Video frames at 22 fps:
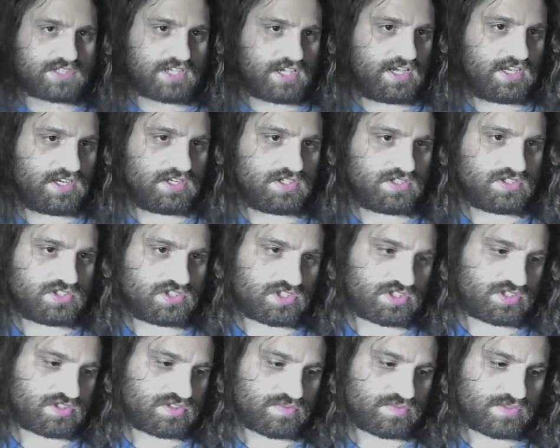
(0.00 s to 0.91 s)
and
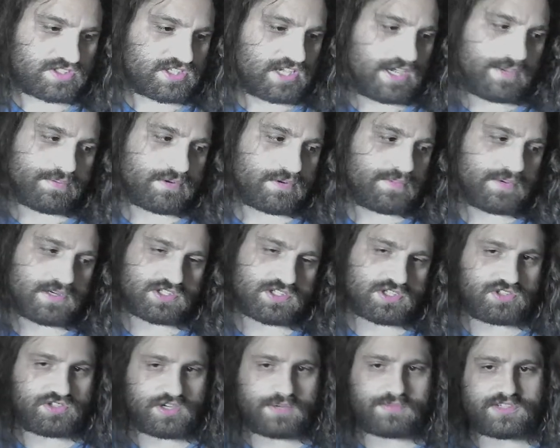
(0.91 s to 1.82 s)
just resample a bunch
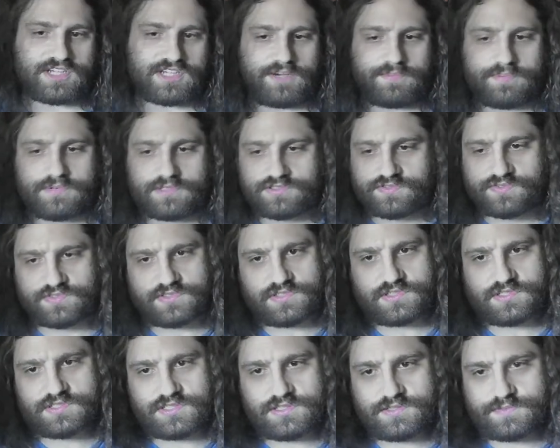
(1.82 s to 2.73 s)
of drum samples
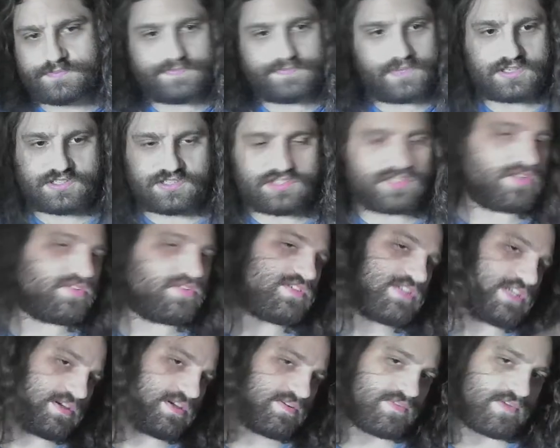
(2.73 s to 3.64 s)
for a bunch of tunes
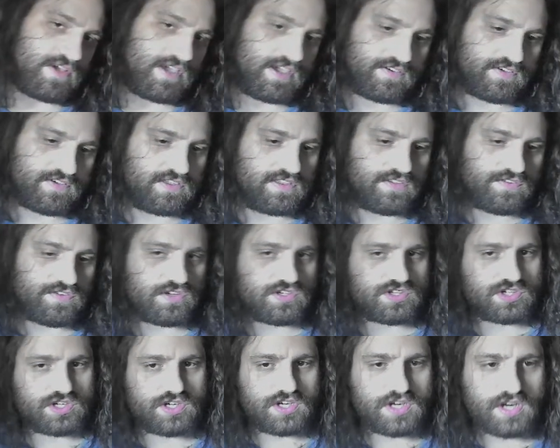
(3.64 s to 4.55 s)
that, like, in the
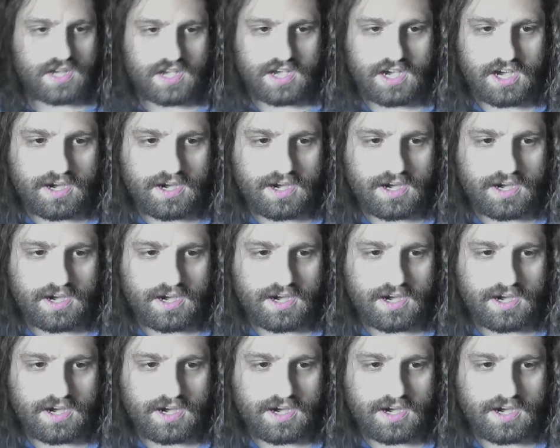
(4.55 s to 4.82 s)
future.